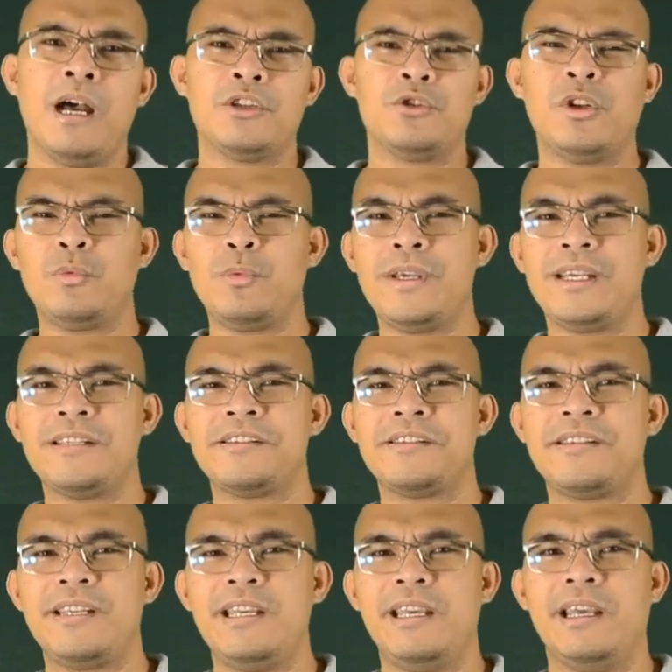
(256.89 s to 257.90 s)
As what we can
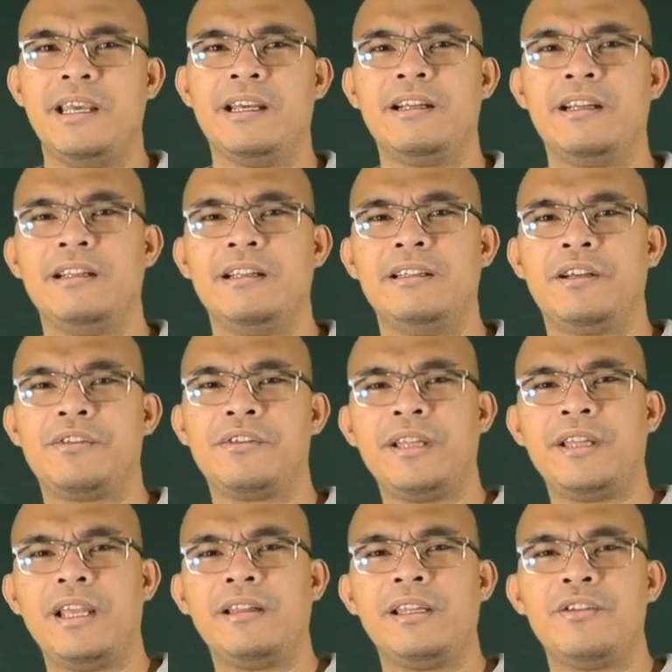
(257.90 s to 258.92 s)
see here, the
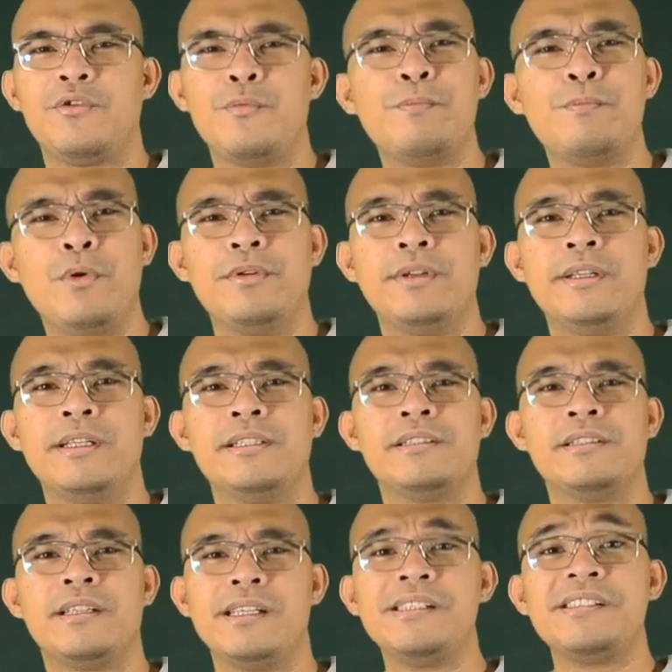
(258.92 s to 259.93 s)
rotating
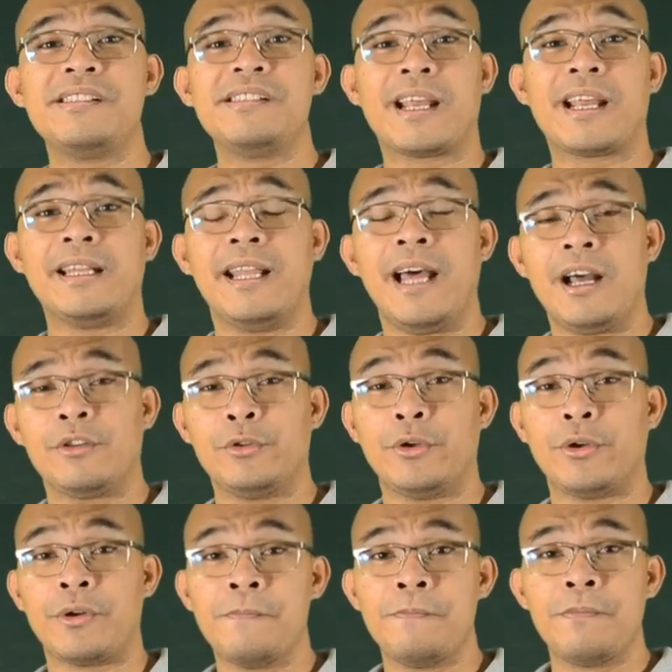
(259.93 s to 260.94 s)
component is the
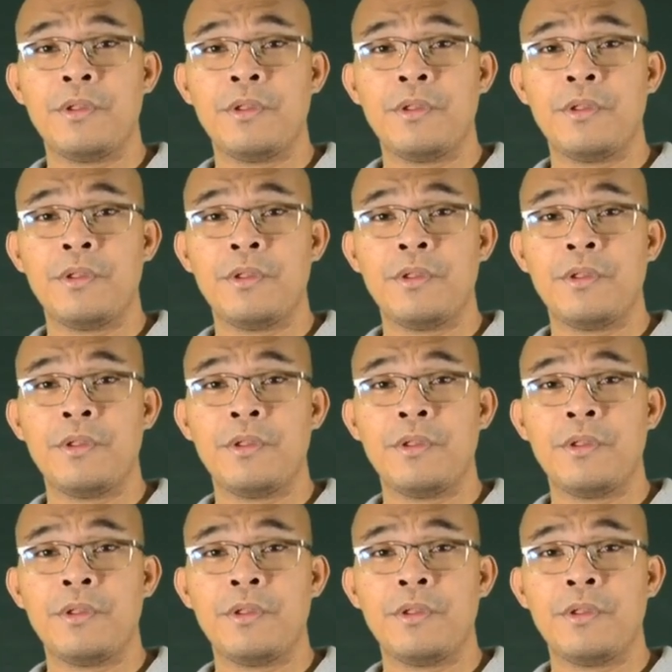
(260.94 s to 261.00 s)
conductor,